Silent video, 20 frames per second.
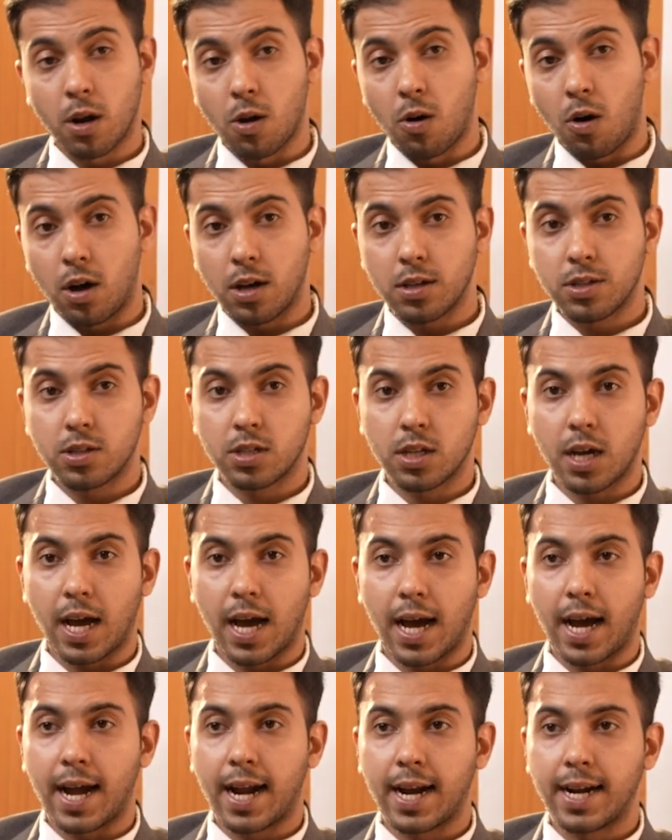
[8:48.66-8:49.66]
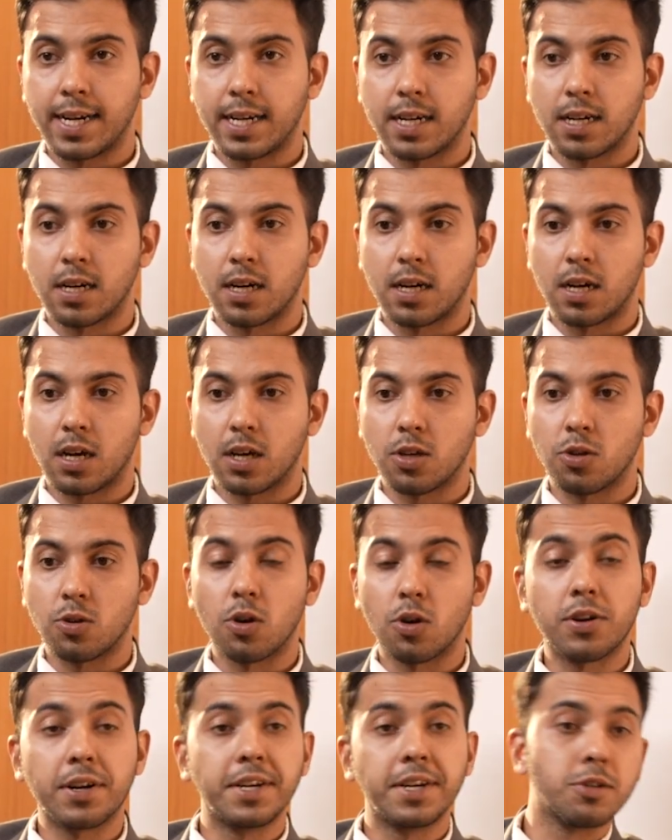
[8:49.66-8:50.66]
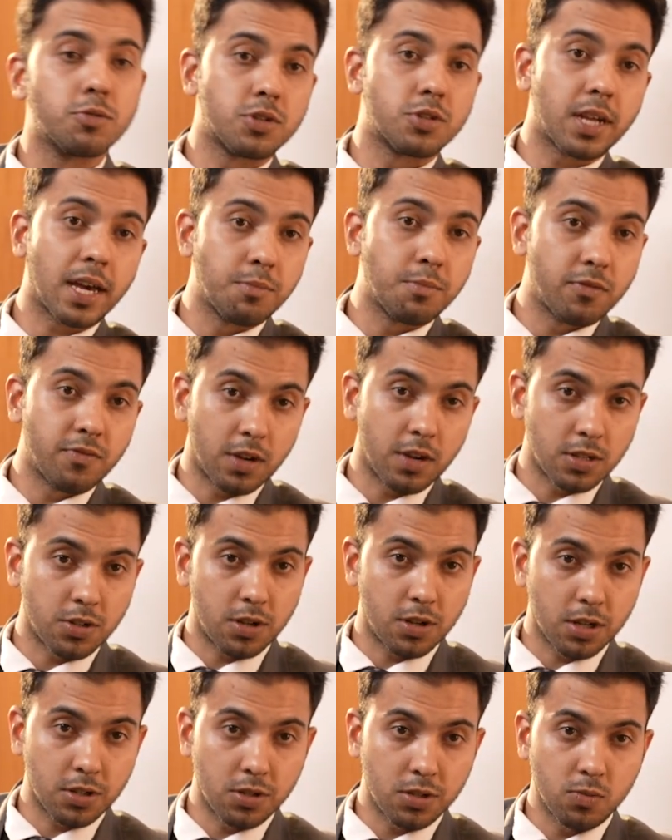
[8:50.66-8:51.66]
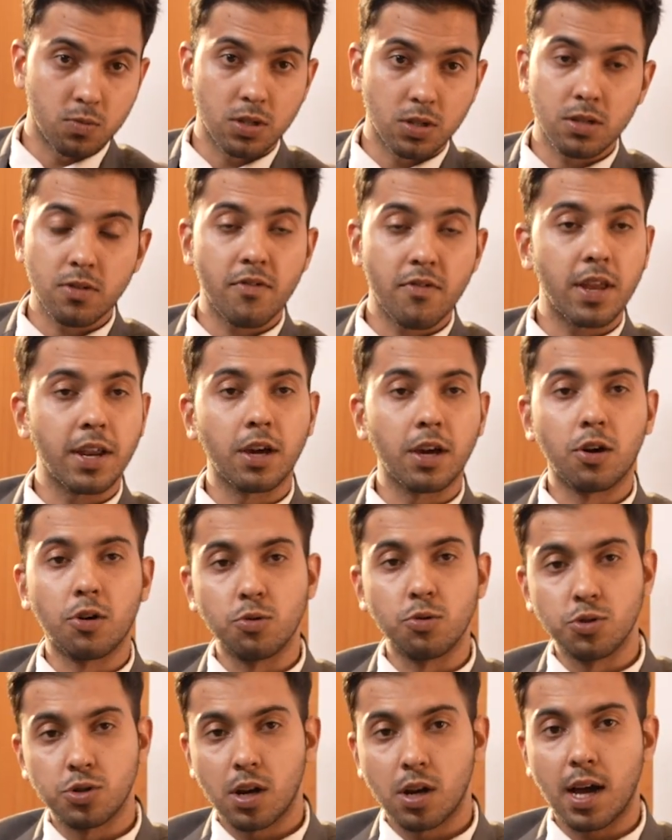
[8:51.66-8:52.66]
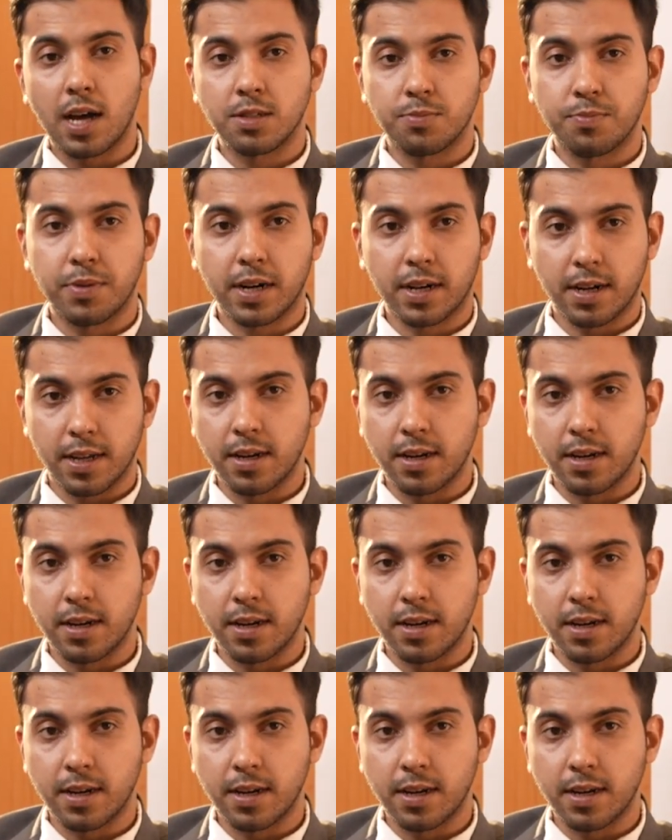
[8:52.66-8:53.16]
cost, and reduce time of construction, which is a very crucial aspect